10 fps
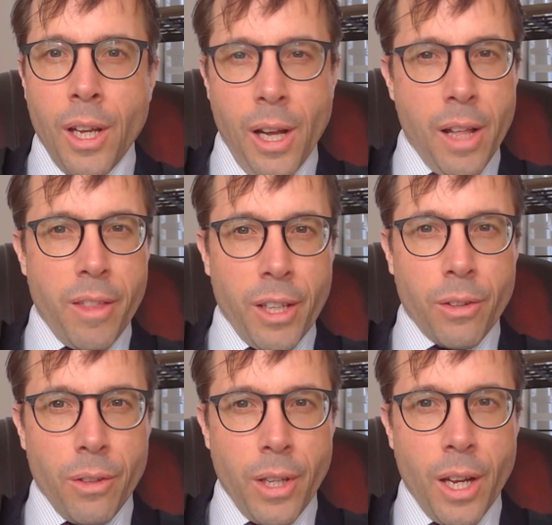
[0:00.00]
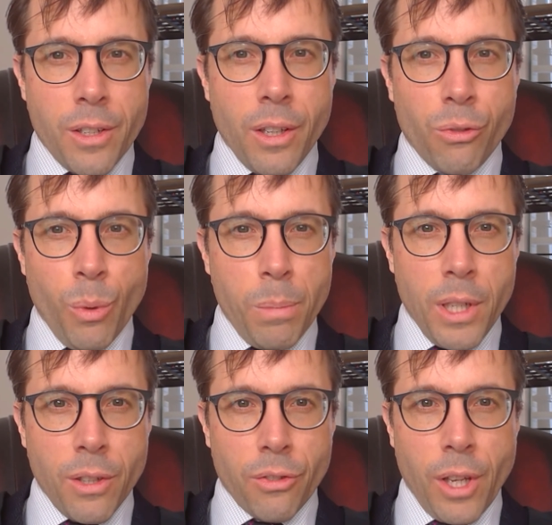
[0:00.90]
I think that the ideas we've been
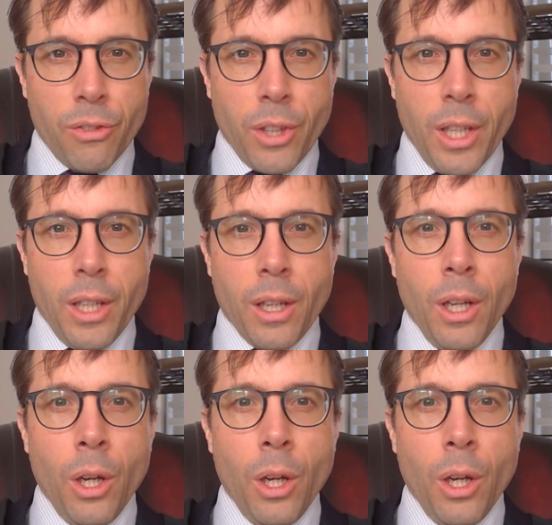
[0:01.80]
discussing here,